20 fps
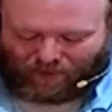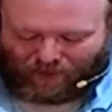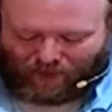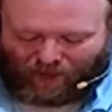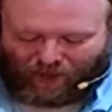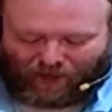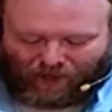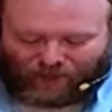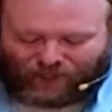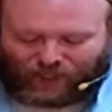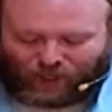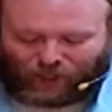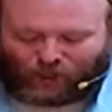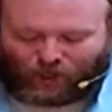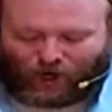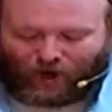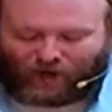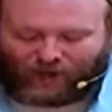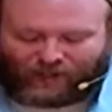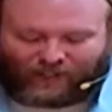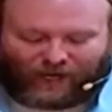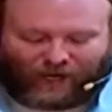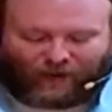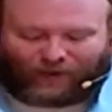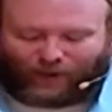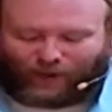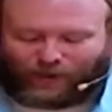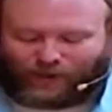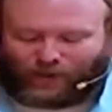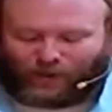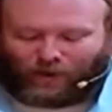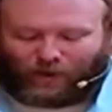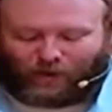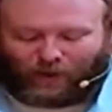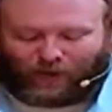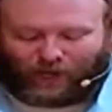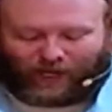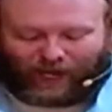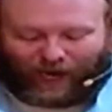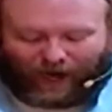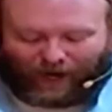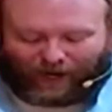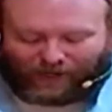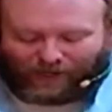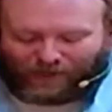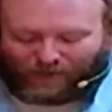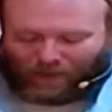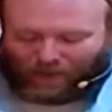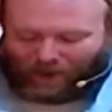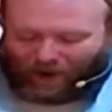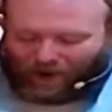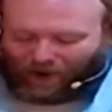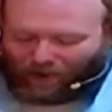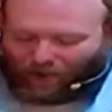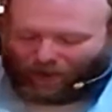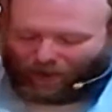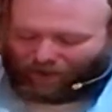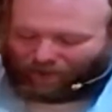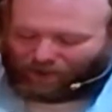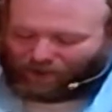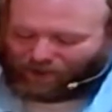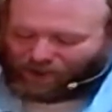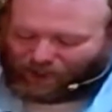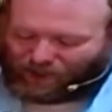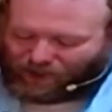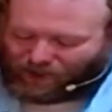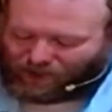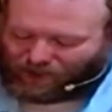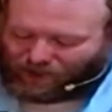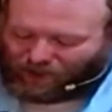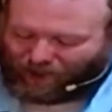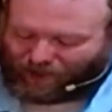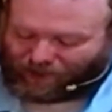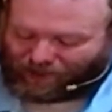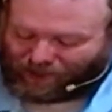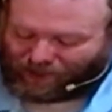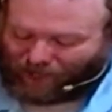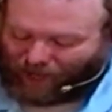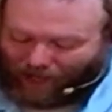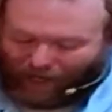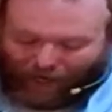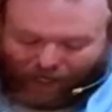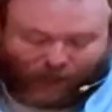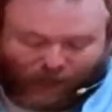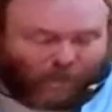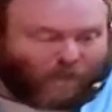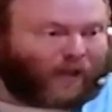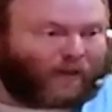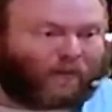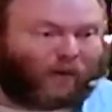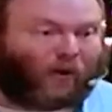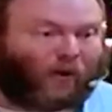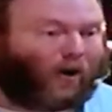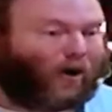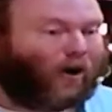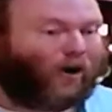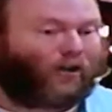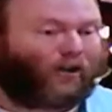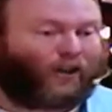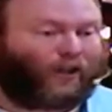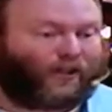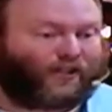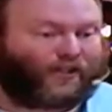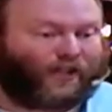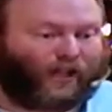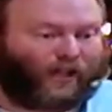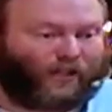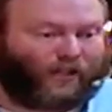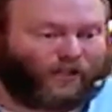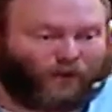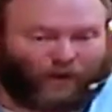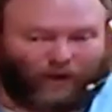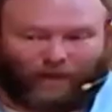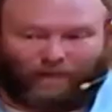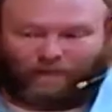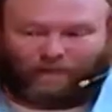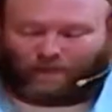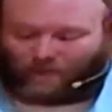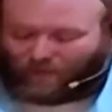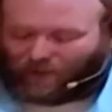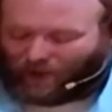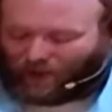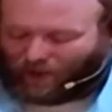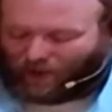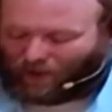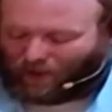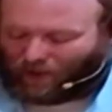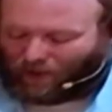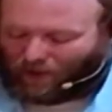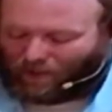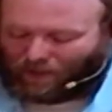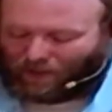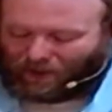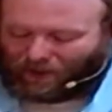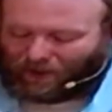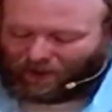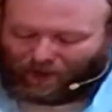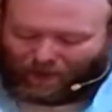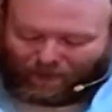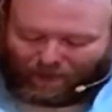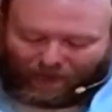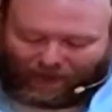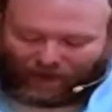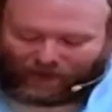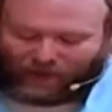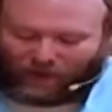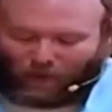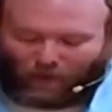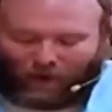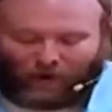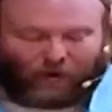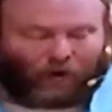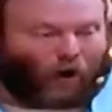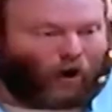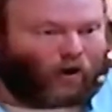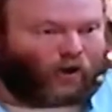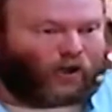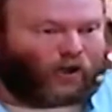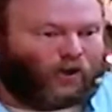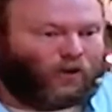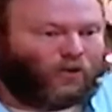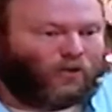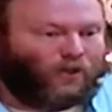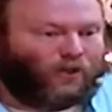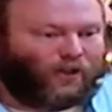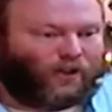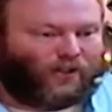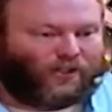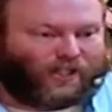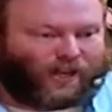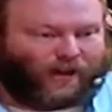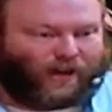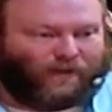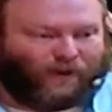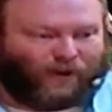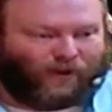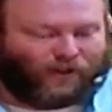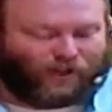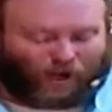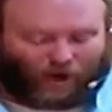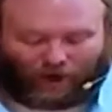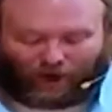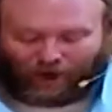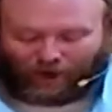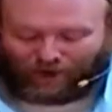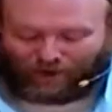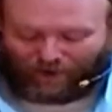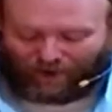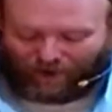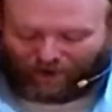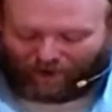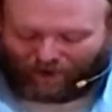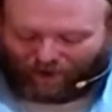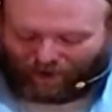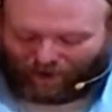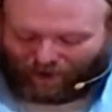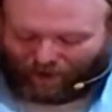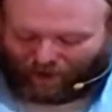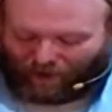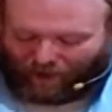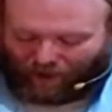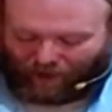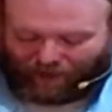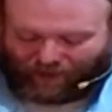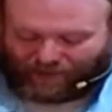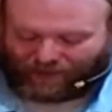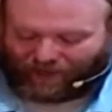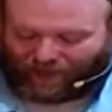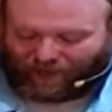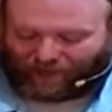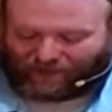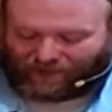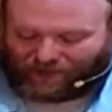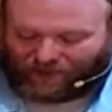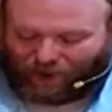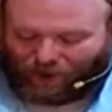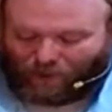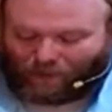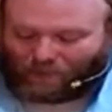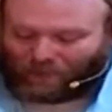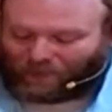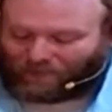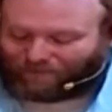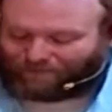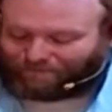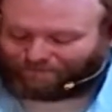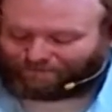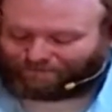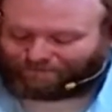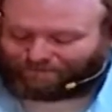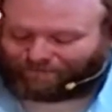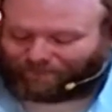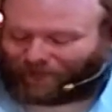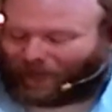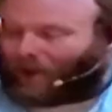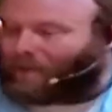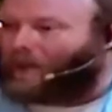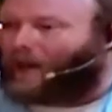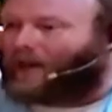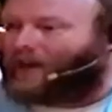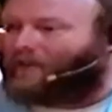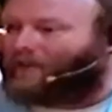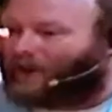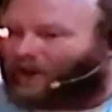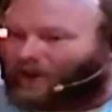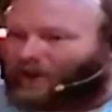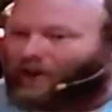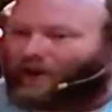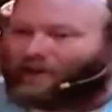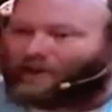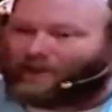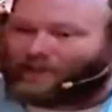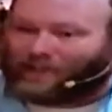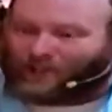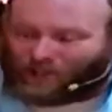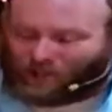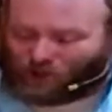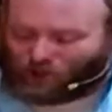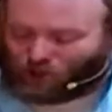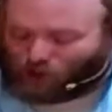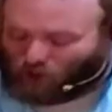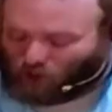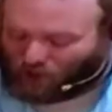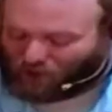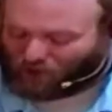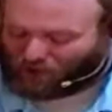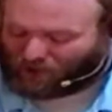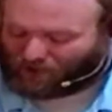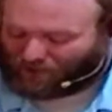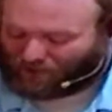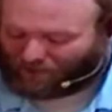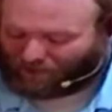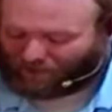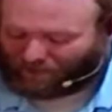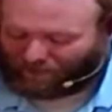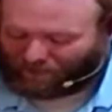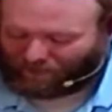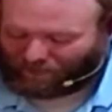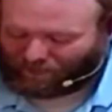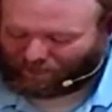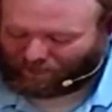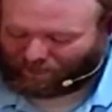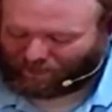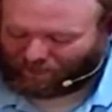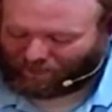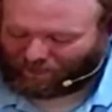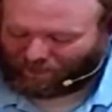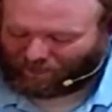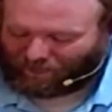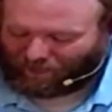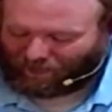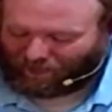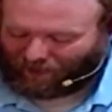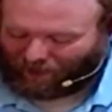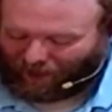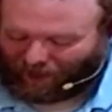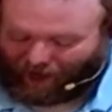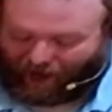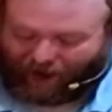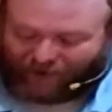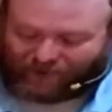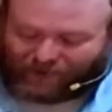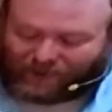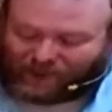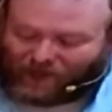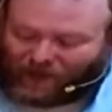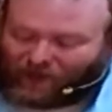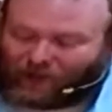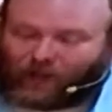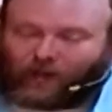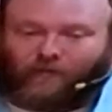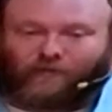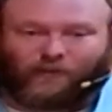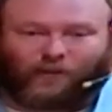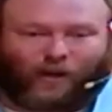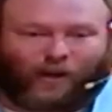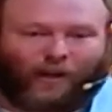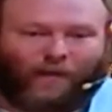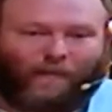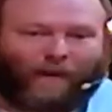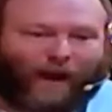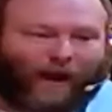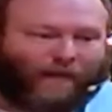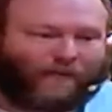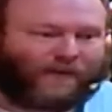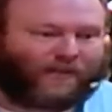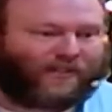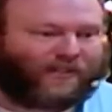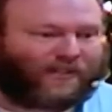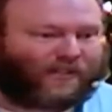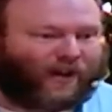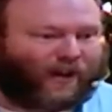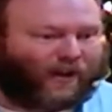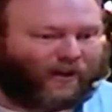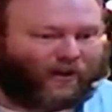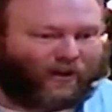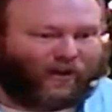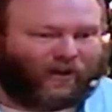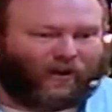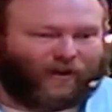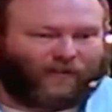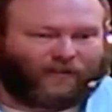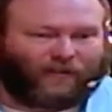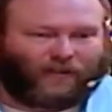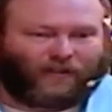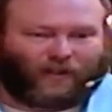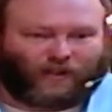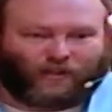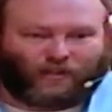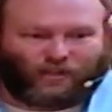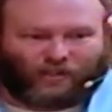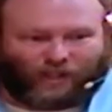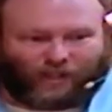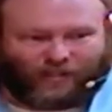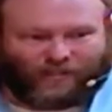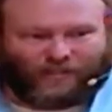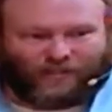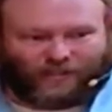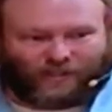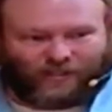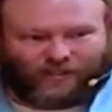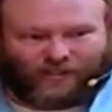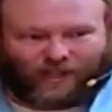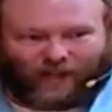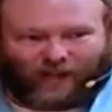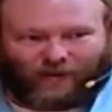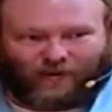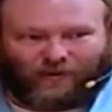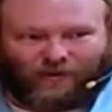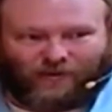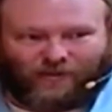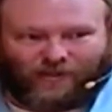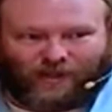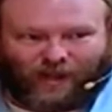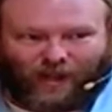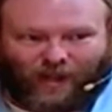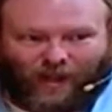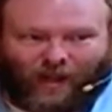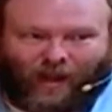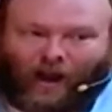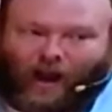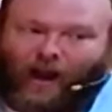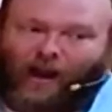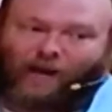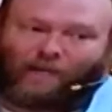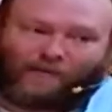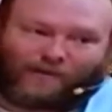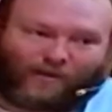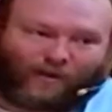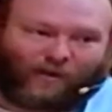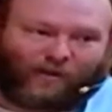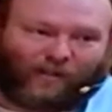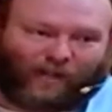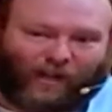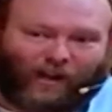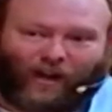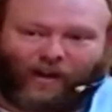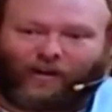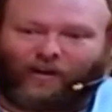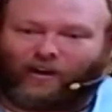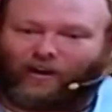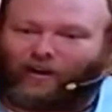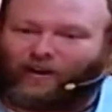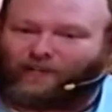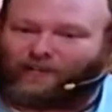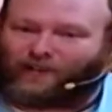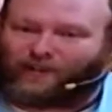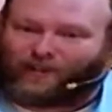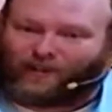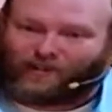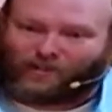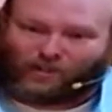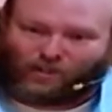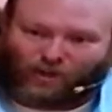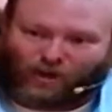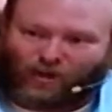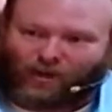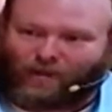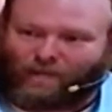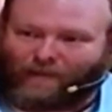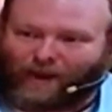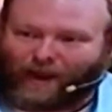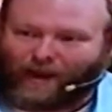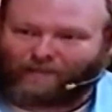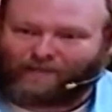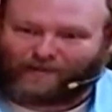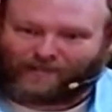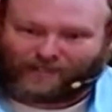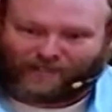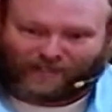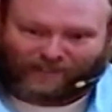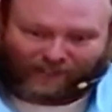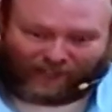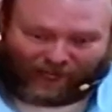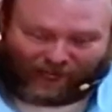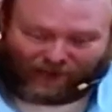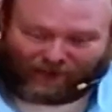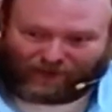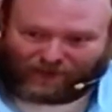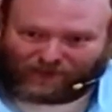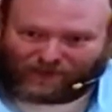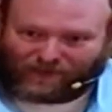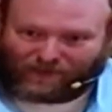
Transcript: You see, John is out there doing what he can to prepare the way for Jesus Christ, and the people are listening to him. But then they begin to wonder, are the Savior, John? And he says, nope, I'm not even good enough to touch his shoes. And I have to tell you, if John the Baptist is not good enough to touch Jesus' sandals, I am certainly not good enough to touch John the Baptist's sandals.